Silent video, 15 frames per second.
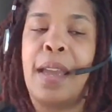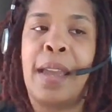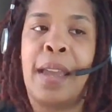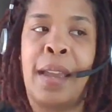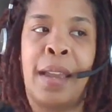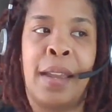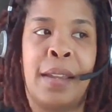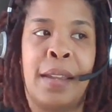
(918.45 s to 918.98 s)

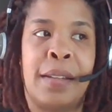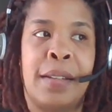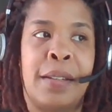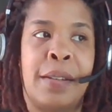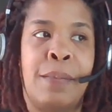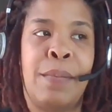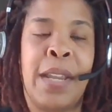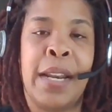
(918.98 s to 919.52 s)
And
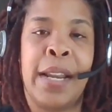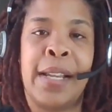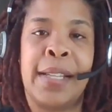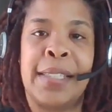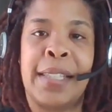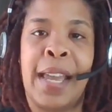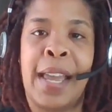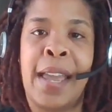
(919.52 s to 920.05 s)

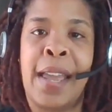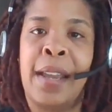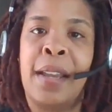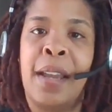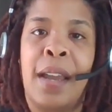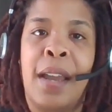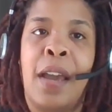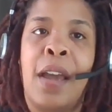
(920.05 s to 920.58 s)
Mina's like,